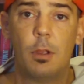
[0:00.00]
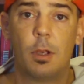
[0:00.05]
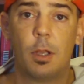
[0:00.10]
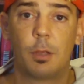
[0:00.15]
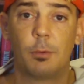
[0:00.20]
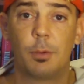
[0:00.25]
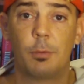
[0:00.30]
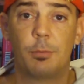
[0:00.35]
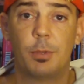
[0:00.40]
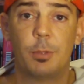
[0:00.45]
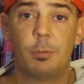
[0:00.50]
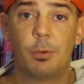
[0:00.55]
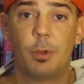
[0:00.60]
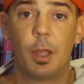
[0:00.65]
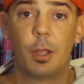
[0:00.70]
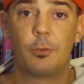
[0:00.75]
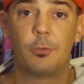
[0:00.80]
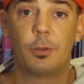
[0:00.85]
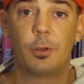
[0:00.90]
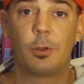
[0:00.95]
Like when
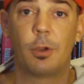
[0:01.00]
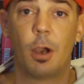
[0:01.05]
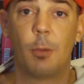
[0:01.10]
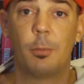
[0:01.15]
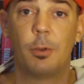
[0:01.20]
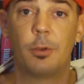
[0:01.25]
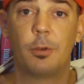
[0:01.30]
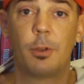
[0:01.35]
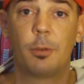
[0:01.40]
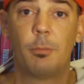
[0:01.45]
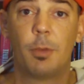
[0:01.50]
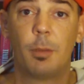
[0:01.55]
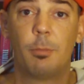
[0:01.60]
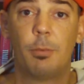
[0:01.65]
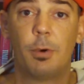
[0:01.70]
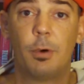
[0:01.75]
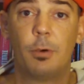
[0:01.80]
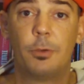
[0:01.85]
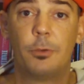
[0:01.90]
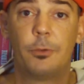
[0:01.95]
people actually comment on my
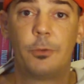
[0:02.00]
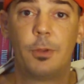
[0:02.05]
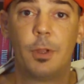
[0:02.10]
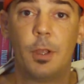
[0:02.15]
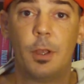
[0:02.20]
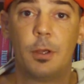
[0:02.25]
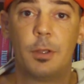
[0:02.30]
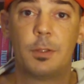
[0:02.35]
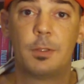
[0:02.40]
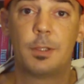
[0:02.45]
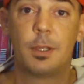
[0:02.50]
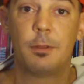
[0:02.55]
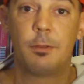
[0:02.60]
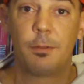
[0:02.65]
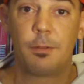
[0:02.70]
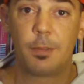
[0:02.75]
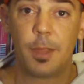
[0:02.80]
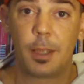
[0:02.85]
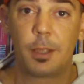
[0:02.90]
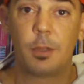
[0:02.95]
posts and say,
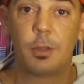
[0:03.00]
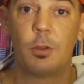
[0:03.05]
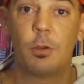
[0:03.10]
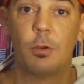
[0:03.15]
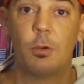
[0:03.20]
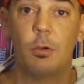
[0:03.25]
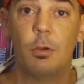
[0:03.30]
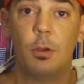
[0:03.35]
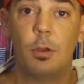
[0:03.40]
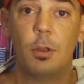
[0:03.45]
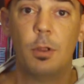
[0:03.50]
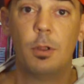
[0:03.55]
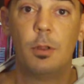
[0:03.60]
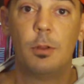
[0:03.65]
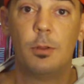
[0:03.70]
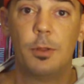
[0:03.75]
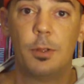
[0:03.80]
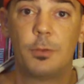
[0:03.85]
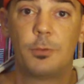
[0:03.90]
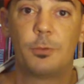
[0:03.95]
thank you,
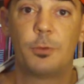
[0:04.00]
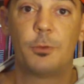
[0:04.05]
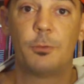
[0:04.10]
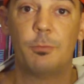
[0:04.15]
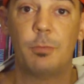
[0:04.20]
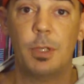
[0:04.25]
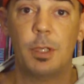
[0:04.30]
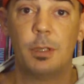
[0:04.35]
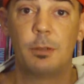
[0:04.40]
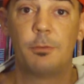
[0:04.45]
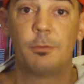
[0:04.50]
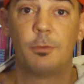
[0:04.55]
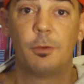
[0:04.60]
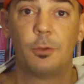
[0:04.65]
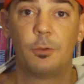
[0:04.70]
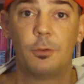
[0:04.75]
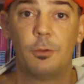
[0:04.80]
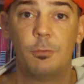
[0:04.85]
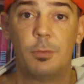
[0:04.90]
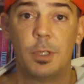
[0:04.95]
this was
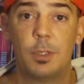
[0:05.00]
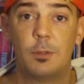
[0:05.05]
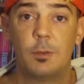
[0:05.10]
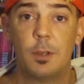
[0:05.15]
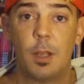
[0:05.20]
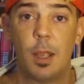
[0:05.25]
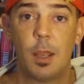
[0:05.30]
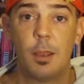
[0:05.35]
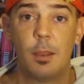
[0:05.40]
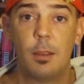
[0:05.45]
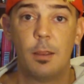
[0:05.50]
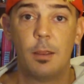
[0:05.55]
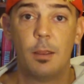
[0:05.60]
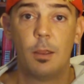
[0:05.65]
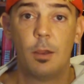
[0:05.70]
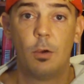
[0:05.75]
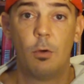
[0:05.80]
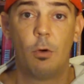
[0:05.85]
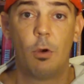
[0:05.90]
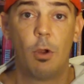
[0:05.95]
meaningful to me today.
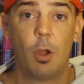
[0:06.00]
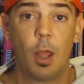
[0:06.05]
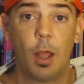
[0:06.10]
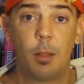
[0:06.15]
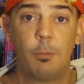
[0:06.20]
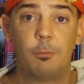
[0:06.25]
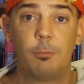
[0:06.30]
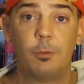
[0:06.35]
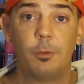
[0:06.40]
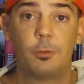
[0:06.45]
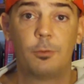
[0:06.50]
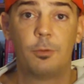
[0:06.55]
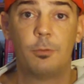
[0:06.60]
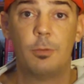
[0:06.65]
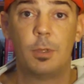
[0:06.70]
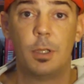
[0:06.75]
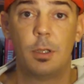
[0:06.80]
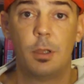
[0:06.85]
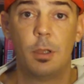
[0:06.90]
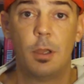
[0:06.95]
Or helpful to
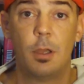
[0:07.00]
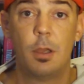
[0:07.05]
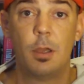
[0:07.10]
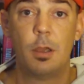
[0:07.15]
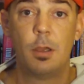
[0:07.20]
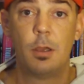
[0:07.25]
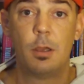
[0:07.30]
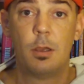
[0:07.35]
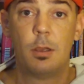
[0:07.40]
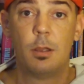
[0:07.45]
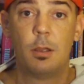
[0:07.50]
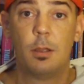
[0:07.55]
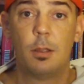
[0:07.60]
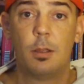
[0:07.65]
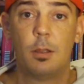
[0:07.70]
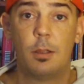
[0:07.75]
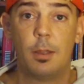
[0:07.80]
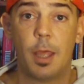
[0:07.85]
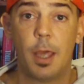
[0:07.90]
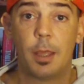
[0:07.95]
me,
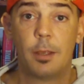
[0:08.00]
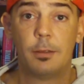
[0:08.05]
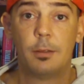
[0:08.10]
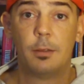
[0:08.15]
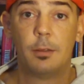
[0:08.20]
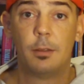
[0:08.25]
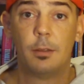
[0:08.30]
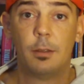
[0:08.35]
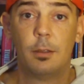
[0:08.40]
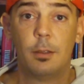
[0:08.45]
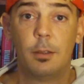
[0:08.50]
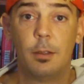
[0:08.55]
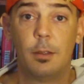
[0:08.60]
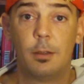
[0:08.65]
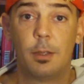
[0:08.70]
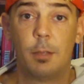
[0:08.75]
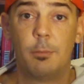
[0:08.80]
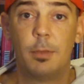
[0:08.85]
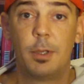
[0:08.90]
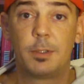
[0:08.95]
that
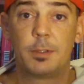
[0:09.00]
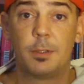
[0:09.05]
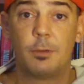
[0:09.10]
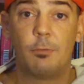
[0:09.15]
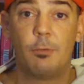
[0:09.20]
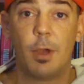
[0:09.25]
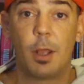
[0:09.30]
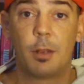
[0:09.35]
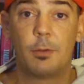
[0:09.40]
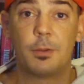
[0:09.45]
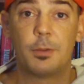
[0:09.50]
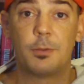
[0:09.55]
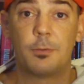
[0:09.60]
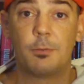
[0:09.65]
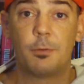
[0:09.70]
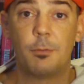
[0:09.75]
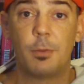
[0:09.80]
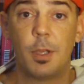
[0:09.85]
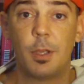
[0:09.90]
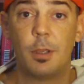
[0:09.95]
makes it relevant
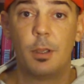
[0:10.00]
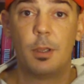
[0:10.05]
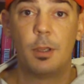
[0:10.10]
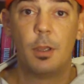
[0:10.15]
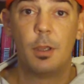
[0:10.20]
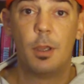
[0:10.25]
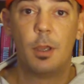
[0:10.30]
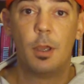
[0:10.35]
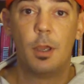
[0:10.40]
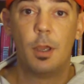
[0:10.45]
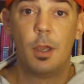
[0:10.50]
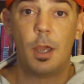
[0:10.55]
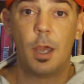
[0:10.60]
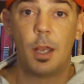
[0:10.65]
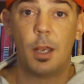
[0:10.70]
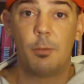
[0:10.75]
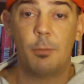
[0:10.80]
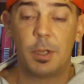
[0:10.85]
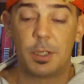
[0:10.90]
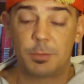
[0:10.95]
for me.
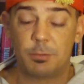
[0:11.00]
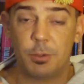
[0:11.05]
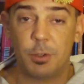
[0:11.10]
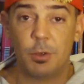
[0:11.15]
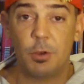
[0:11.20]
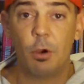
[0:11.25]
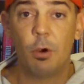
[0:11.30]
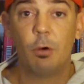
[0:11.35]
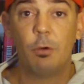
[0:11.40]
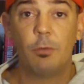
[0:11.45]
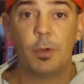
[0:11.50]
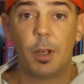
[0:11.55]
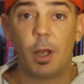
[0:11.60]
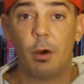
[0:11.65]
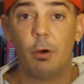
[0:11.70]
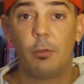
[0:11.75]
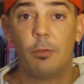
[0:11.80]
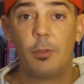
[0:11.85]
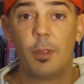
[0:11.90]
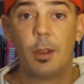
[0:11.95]
And it makes me know
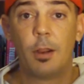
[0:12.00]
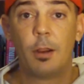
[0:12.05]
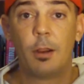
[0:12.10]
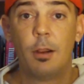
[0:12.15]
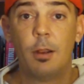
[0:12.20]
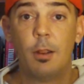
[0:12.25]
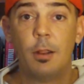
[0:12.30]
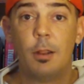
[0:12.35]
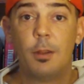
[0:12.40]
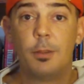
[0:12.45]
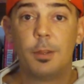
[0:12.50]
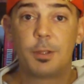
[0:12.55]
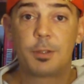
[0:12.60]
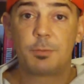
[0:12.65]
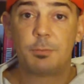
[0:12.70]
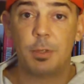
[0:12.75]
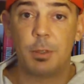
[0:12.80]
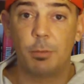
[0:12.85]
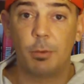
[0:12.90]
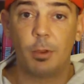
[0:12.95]
that out there,
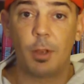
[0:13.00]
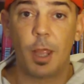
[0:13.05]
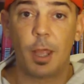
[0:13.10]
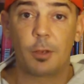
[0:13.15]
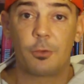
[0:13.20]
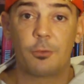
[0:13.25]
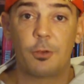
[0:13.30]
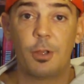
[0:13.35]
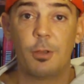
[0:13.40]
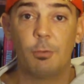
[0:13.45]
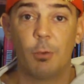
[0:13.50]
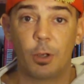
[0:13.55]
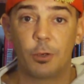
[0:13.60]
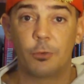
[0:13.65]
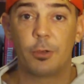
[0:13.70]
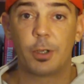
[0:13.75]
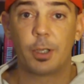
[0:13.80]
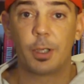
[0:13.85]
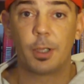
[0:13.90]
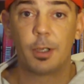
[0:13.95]
there's people actually watching